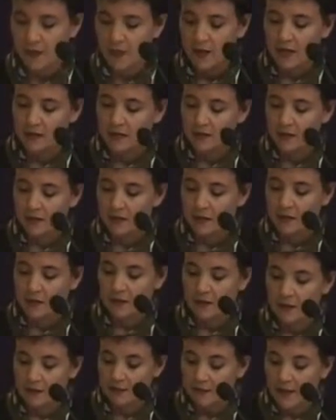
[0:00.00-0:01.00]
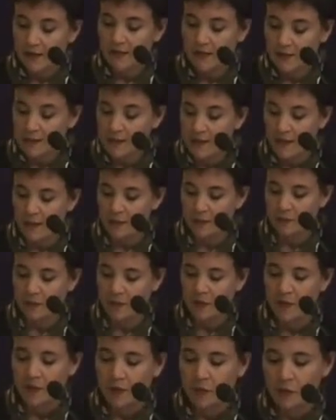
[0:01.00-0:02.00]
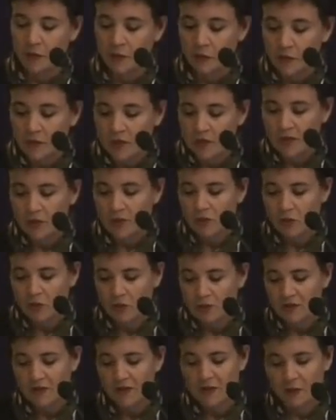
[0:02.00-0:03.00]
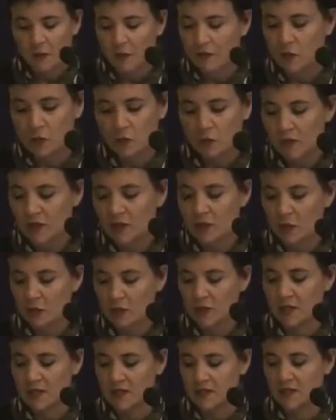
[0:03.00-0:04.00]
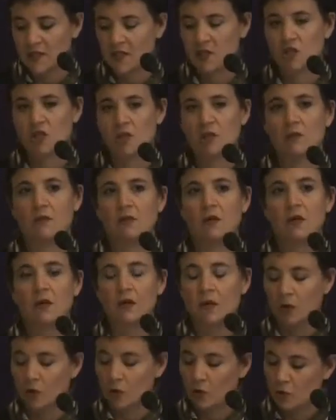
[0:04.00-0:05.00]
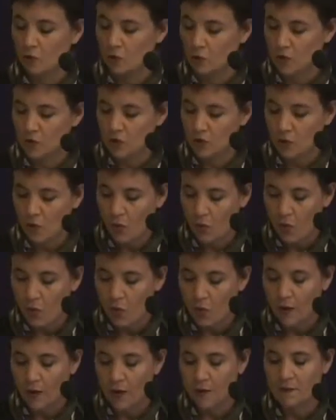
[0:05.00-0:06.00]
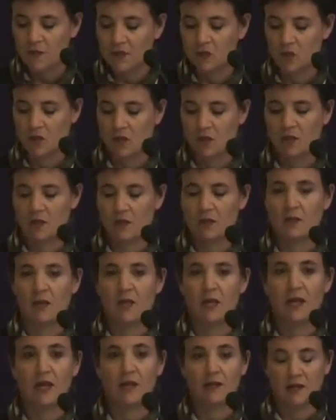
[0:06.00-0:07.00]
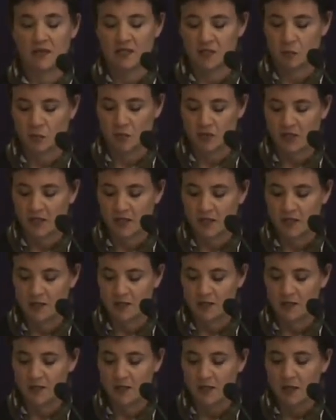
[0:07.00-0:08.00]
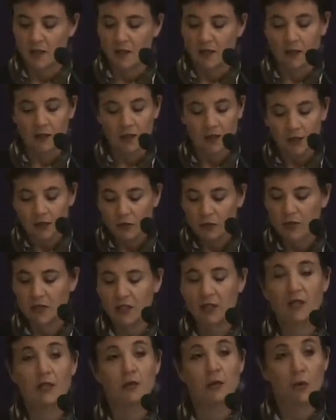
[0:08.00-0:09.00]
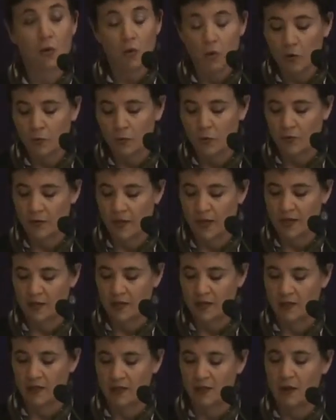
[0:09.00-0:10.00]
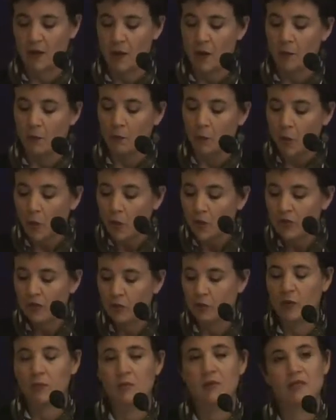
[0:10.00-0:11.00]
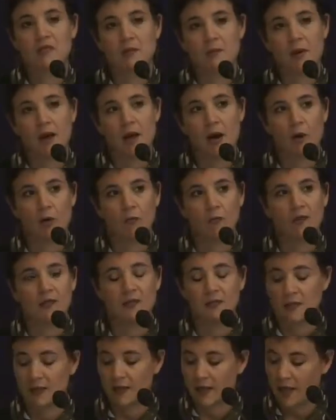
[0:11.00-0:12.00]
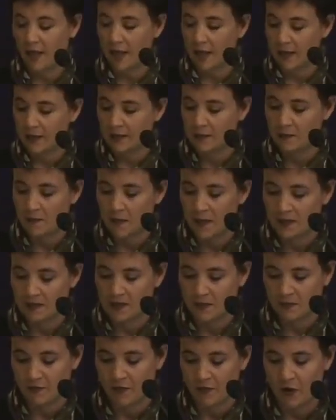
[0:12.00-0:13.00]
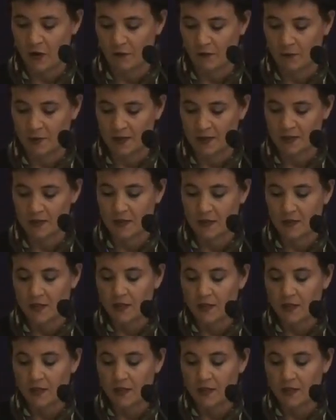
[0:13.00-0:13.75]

At that time, we really couldn't think of too many organizations whose core mission and expertise clearly incorporated both women's empowerment and men's involvement.